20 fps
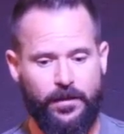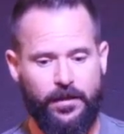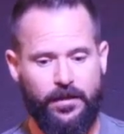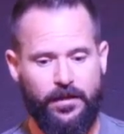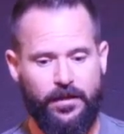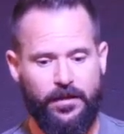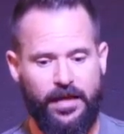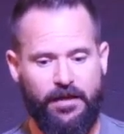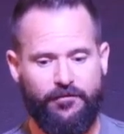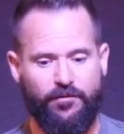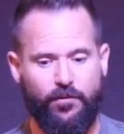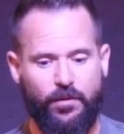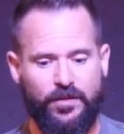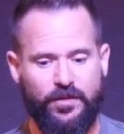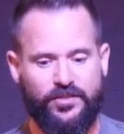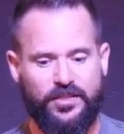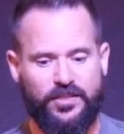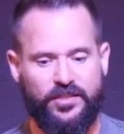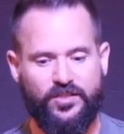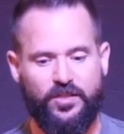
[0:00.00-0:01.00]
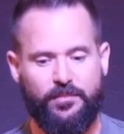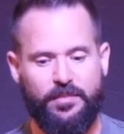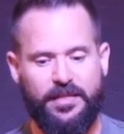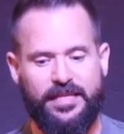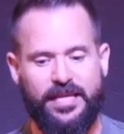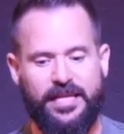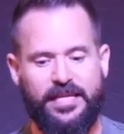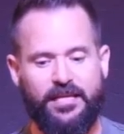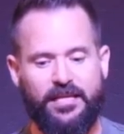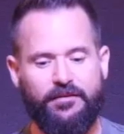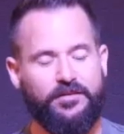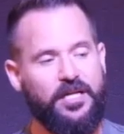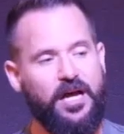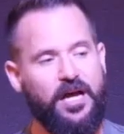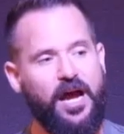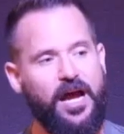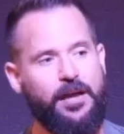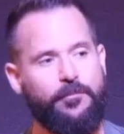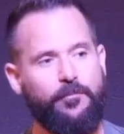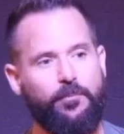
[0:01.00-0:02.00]
Everyone since the beginning of
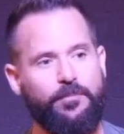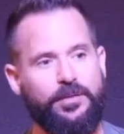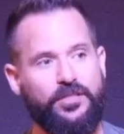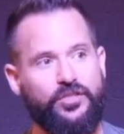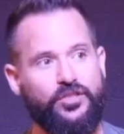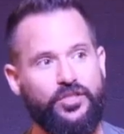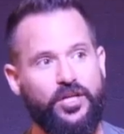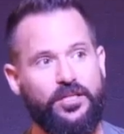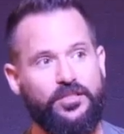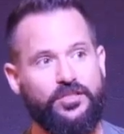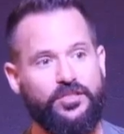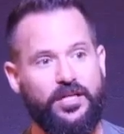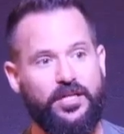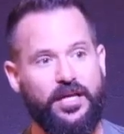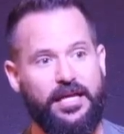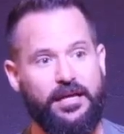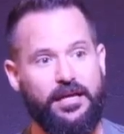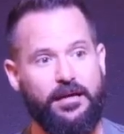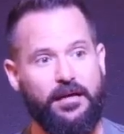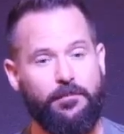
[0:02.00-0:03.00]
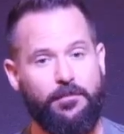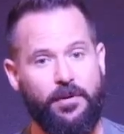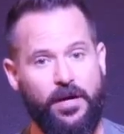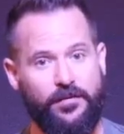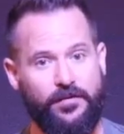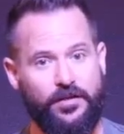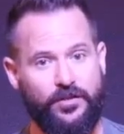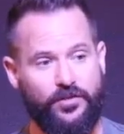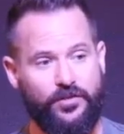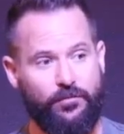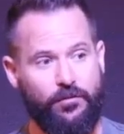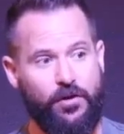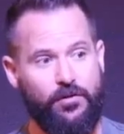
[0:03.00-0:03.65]
time will be judged upon this throne